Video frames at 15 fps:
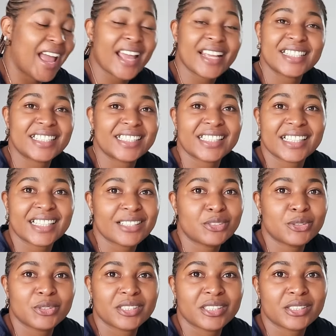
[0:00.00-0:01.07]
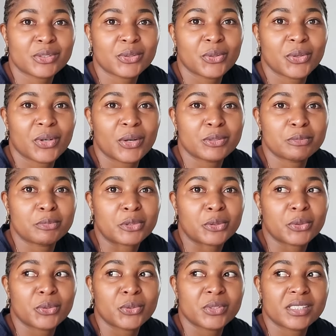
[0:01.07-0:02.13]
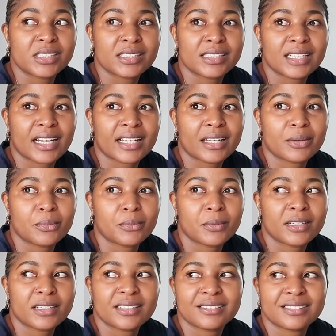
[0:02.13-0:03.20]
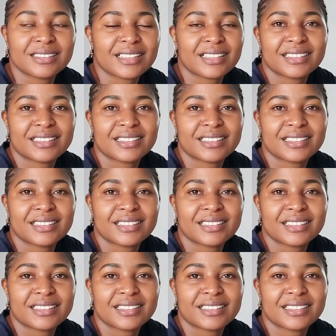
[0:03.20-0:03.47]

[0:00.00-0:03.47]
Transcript: I decided to just go out because like, what,